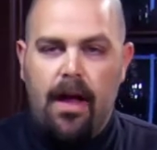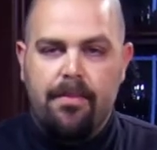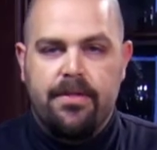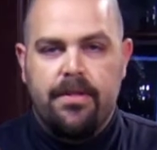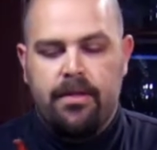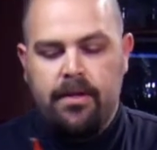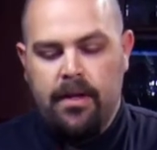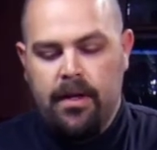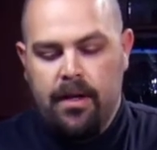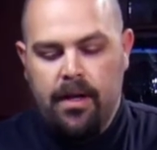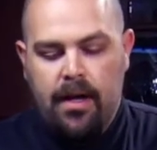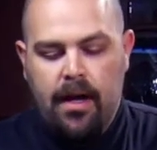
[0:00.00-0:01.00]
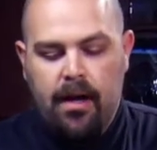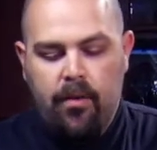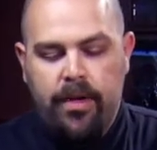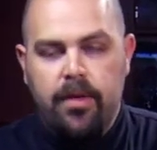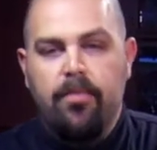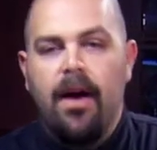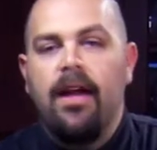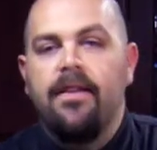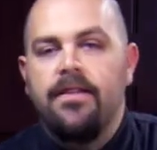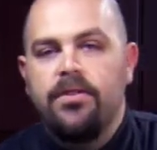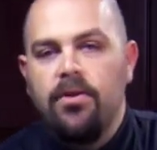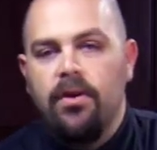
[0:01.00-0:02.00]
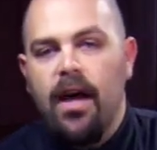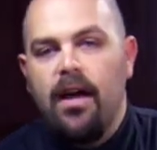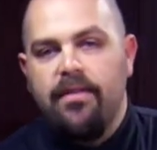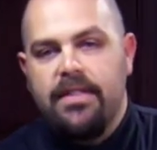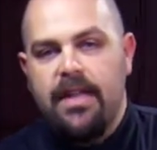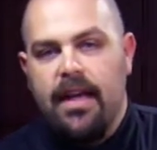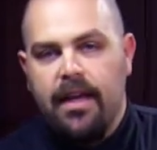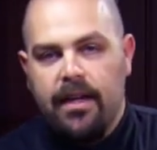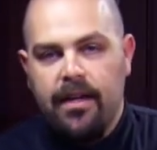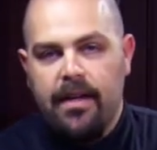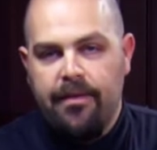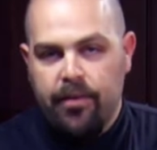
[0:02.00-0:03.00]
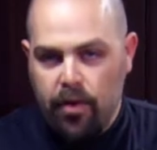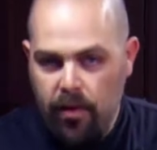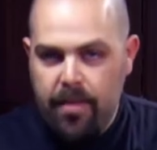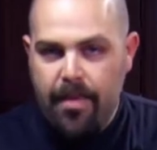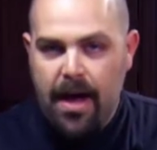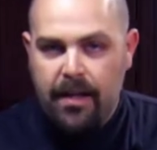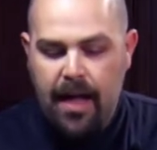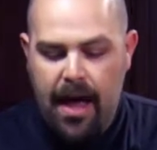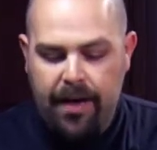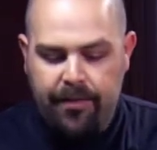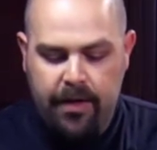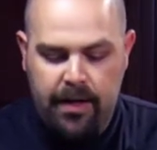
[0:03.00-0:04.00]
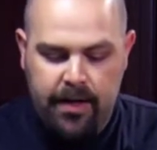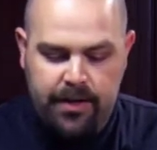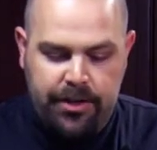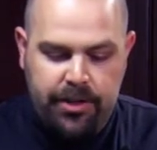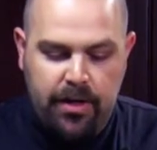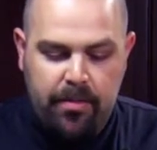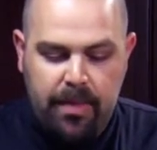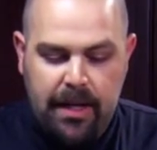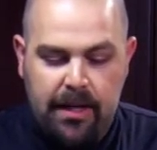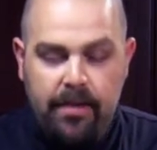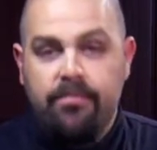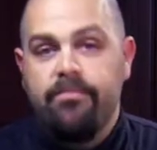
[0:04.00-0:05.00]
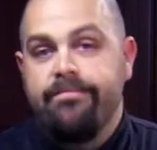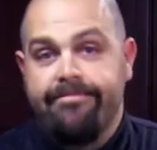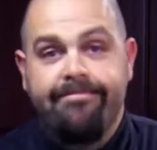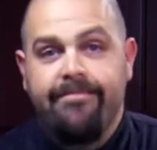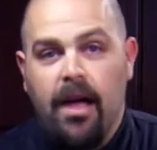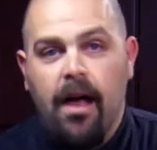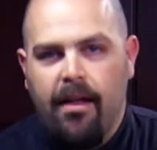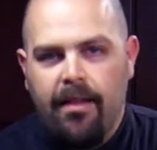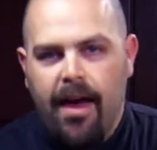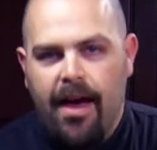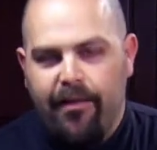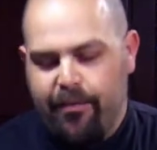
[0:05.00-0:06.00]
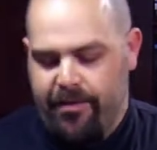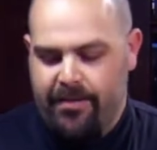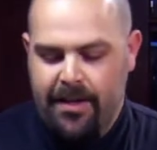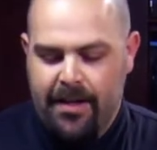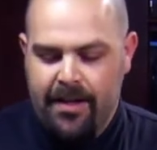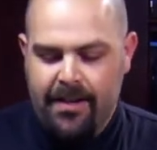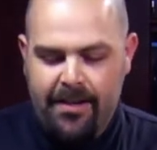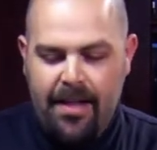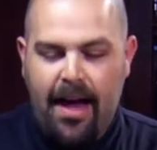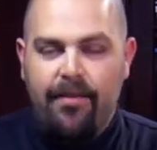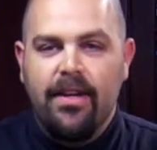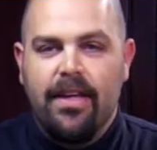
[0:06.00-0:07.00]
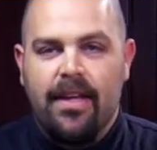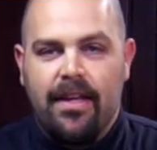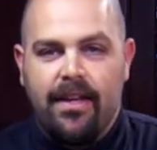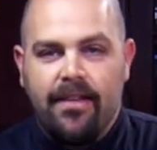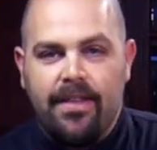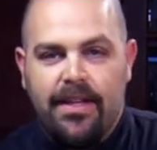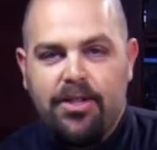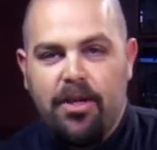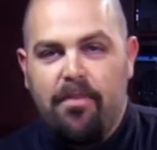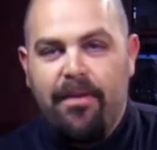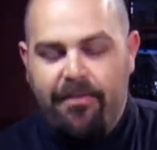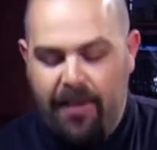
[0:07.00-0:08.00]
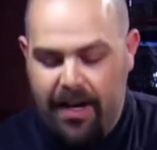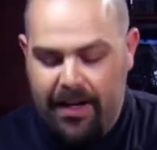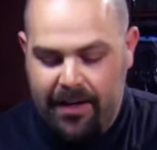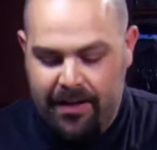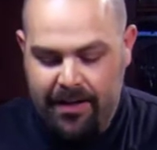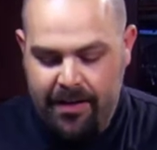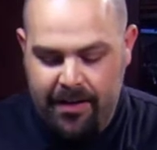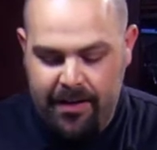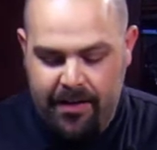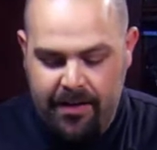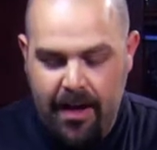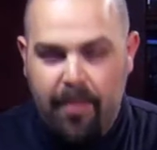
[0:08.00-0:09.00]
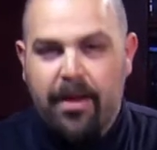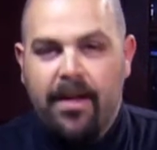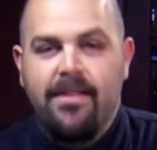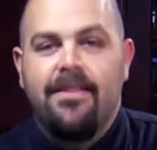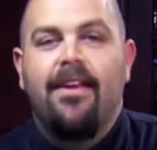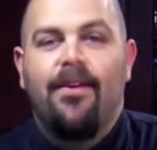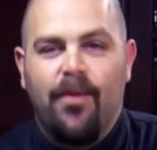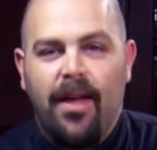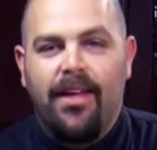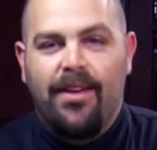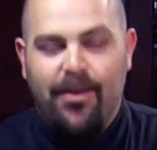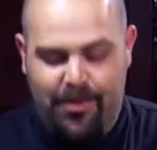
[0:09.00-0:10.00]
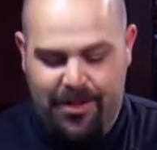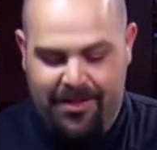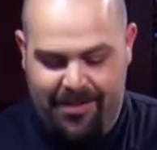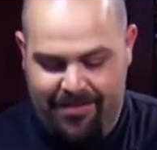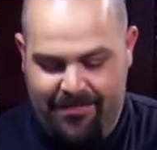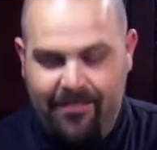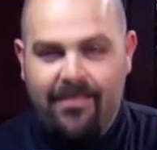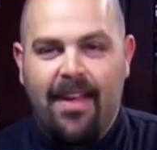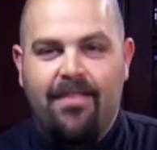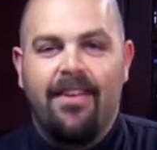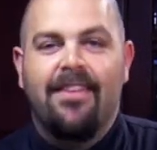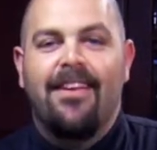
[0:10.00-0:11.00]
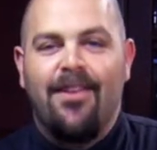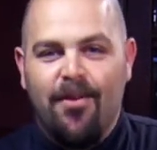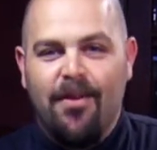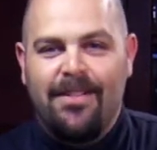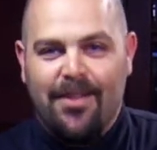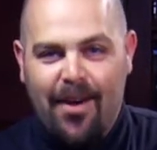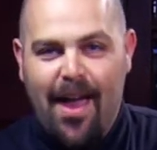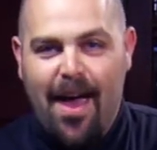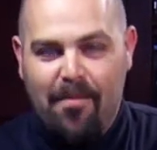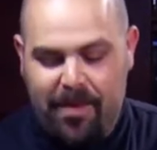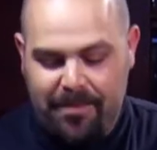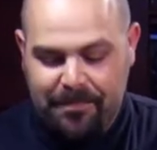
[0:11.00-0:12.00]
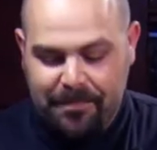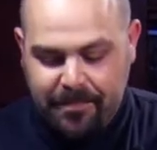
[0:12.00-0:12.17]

lobster, when you buy it in the store out of a tank, if you're going to buy it live, should be alive, live and kicking. They should be fighting, not because they don't like you, just I think they know what's going to happen.